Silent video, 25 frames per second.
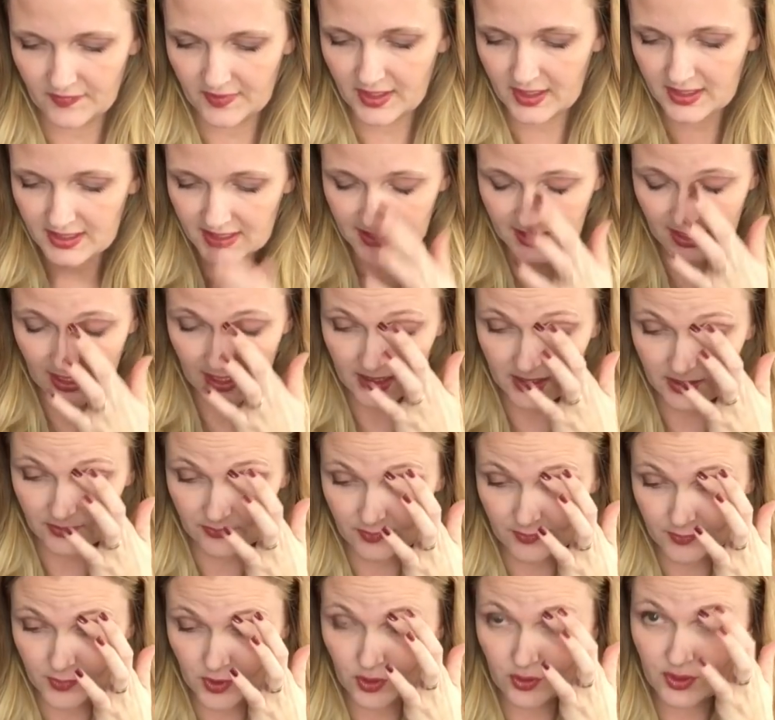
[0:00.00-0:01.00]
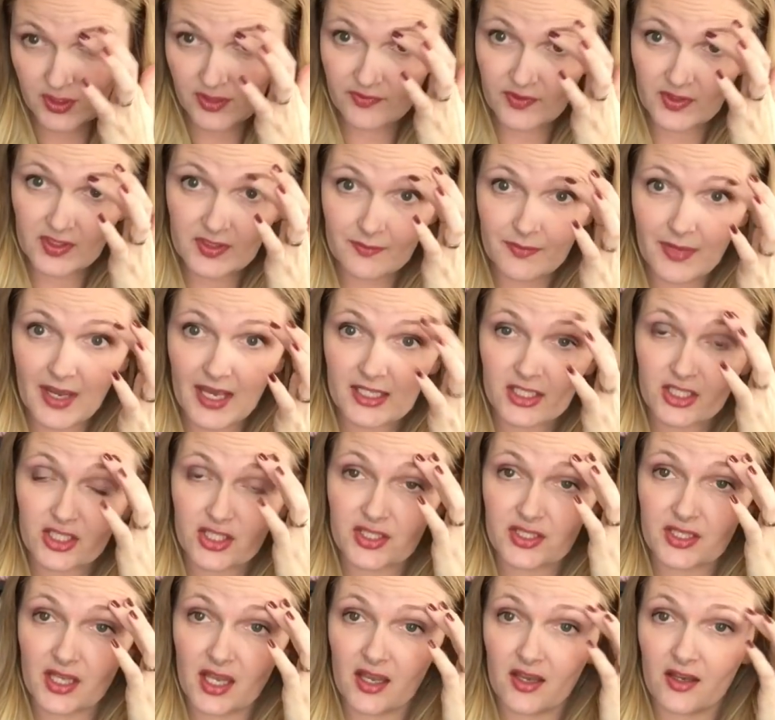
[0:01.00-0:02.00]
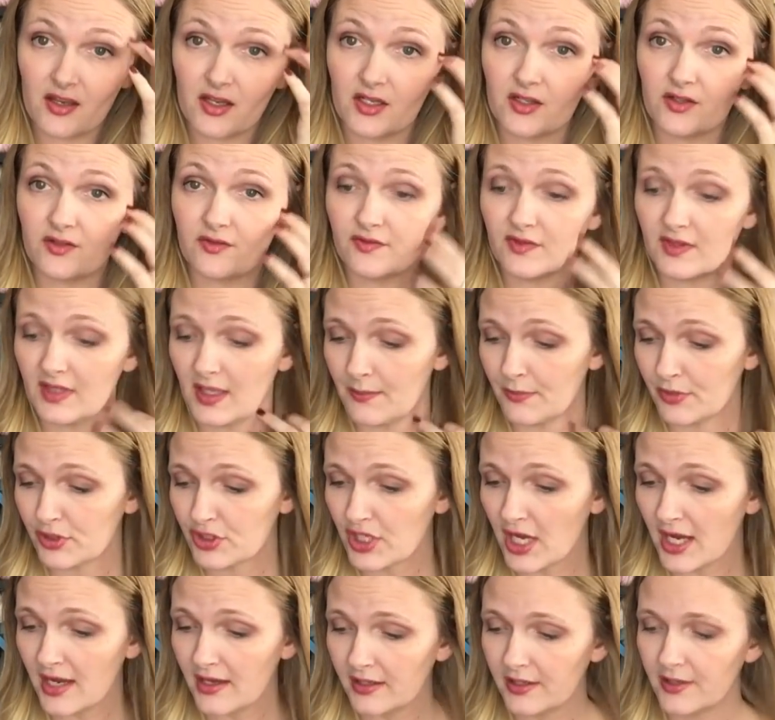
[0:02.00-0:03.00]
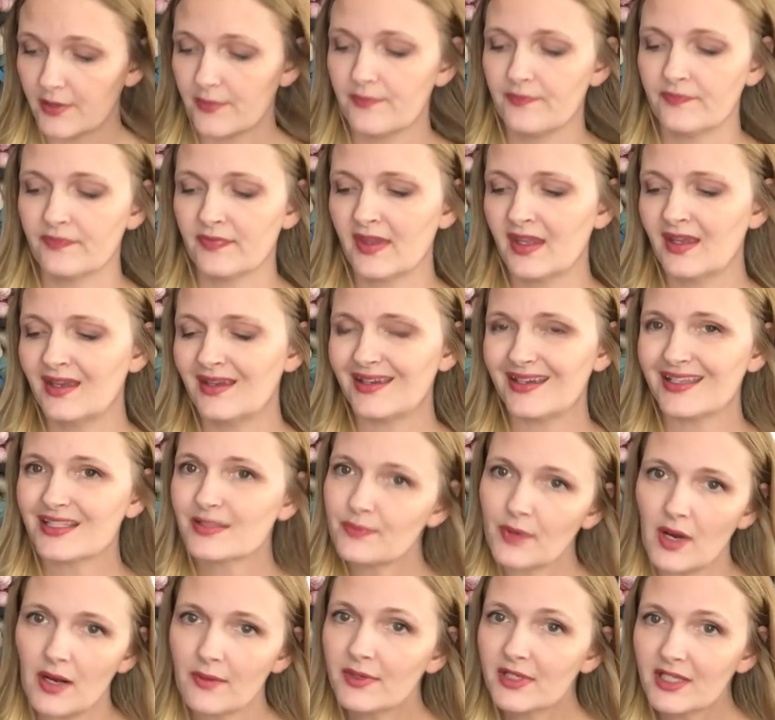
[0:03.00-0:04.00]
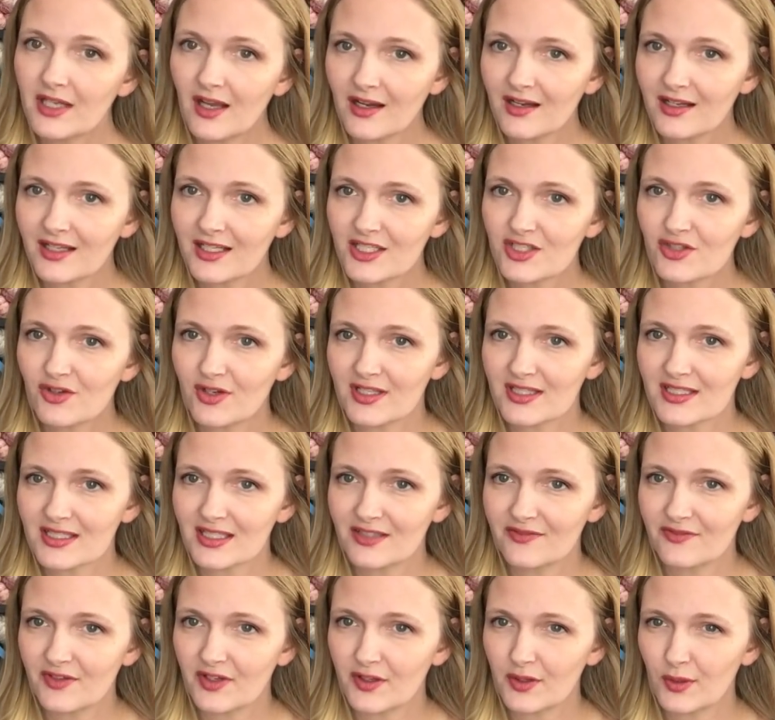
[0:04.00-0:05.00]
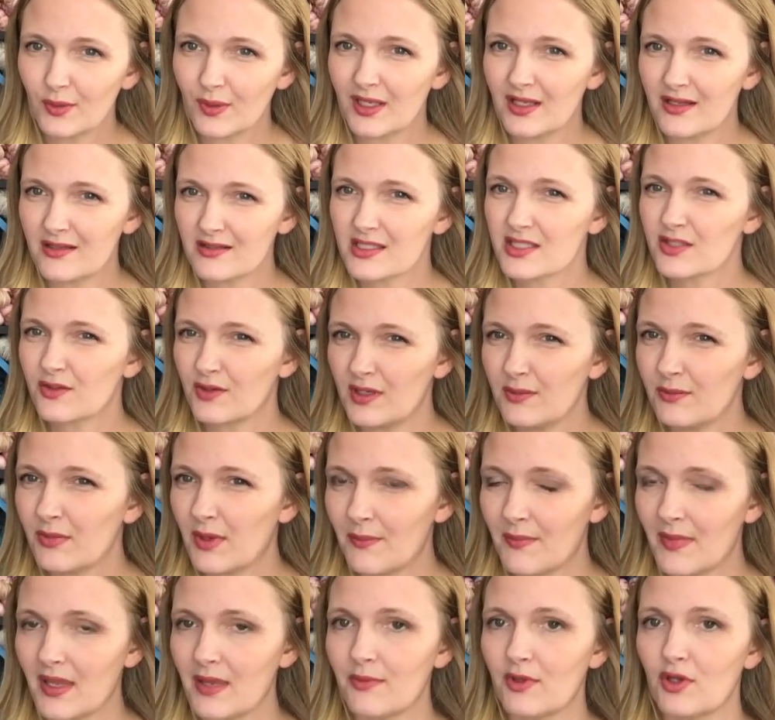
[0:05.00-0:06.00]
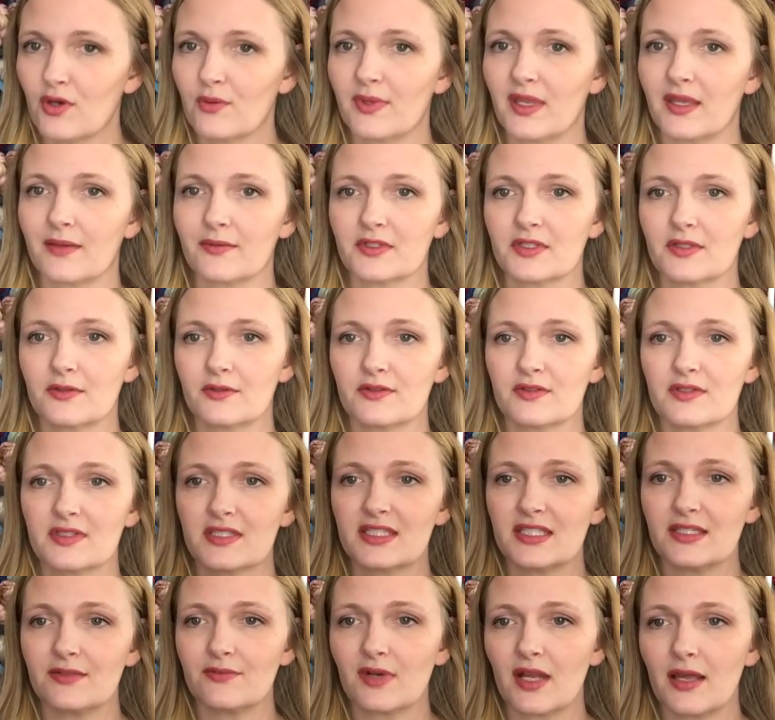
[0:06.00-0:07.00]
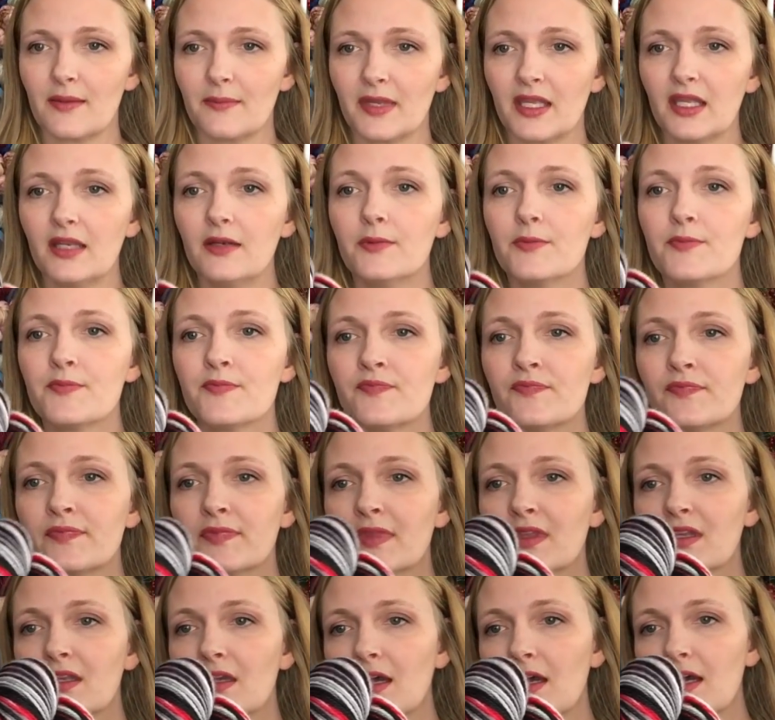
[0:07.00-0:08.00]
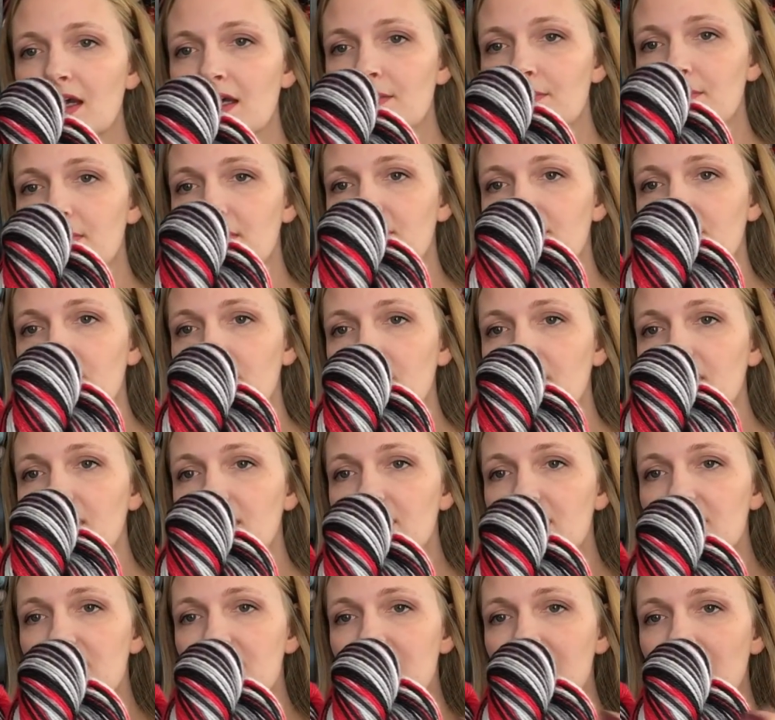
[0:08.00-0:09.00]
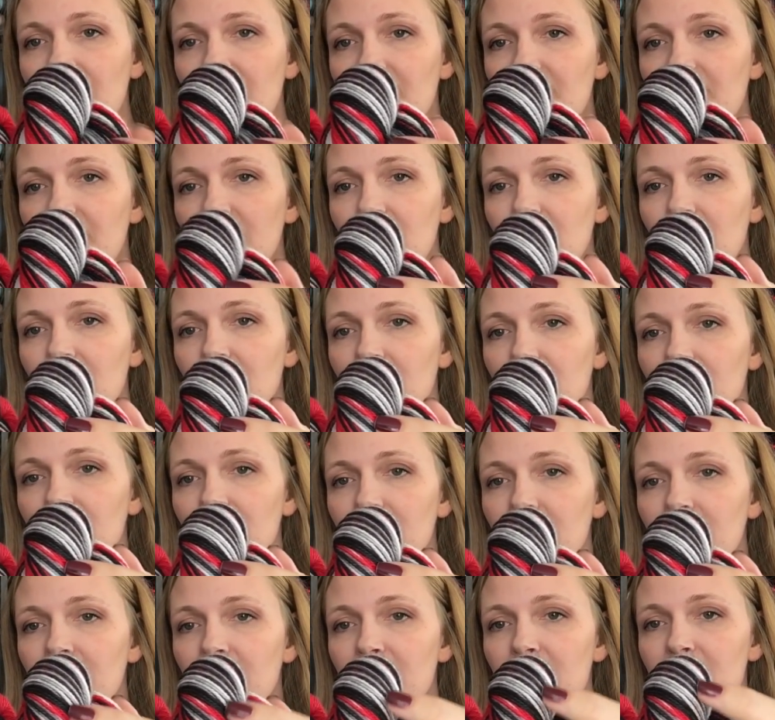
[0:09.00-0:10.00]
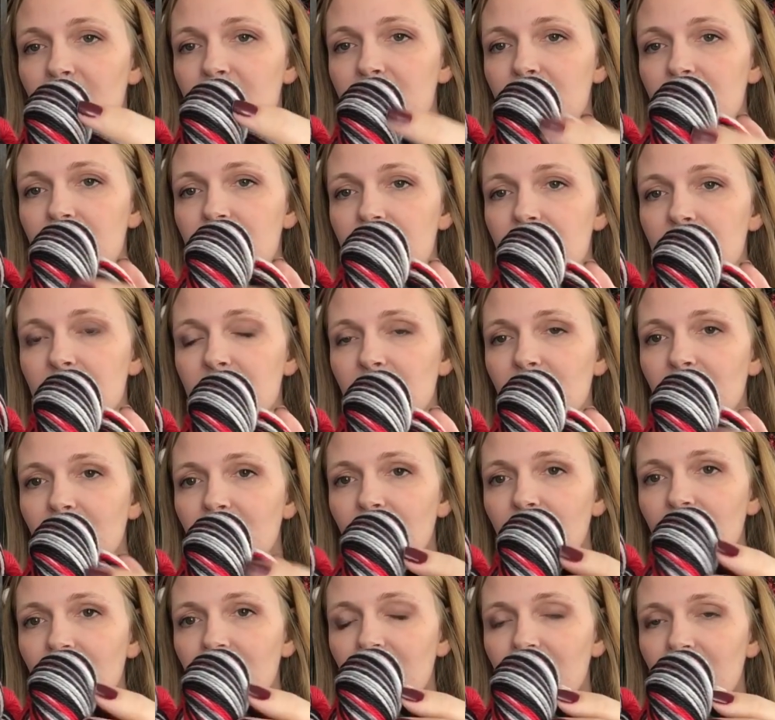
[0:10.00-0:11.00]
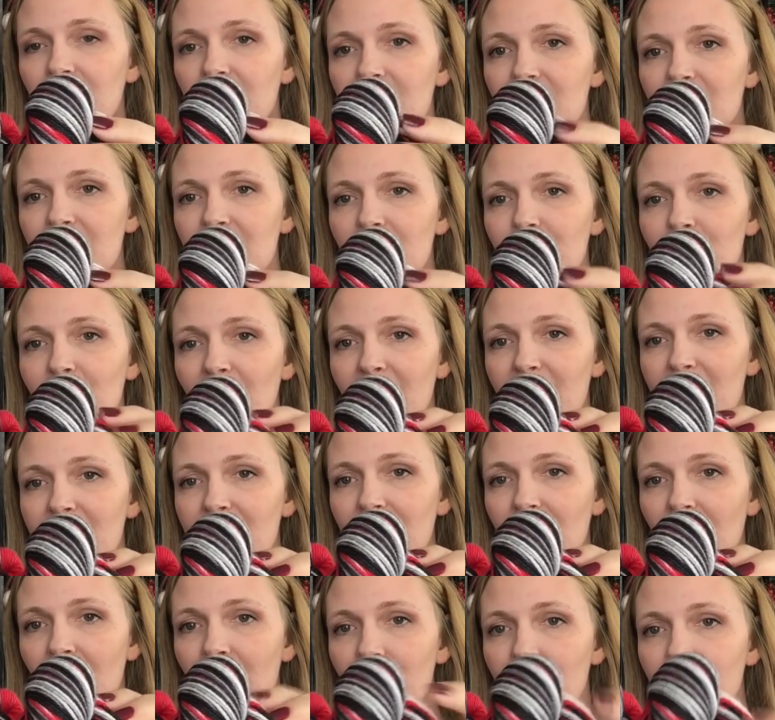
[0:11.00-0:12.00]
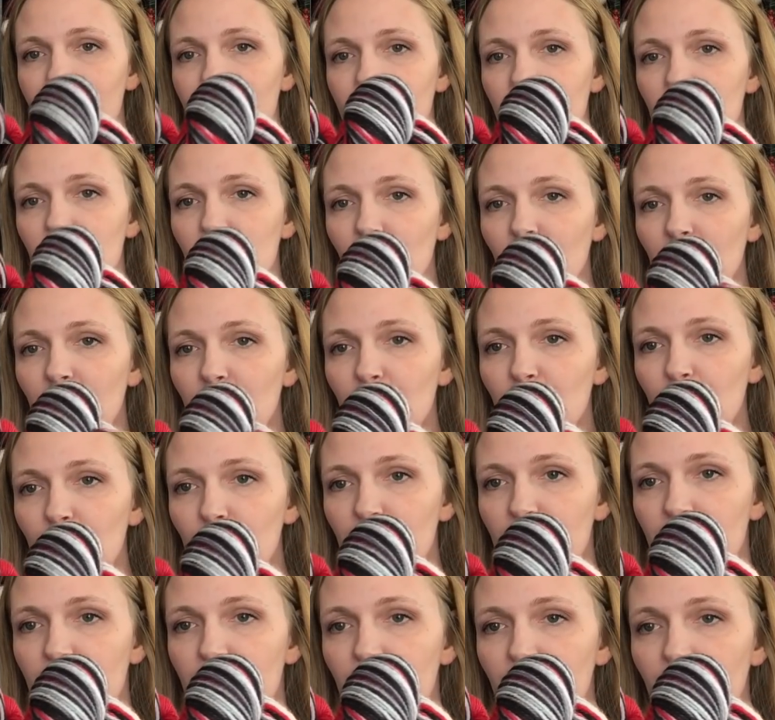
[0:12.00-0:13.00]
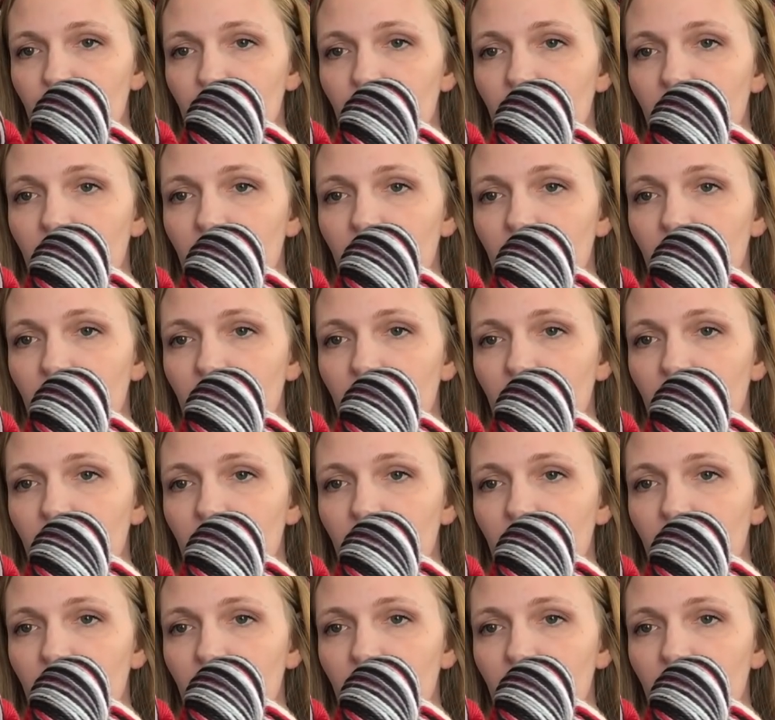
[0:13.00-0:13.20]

skeins are from 2 different batches of Lumberjack. It's probably not gonna translate very well on screen, but maybe you'll be able to see what I mean. If you look at the skein here, this is the base that I'm sort of used to.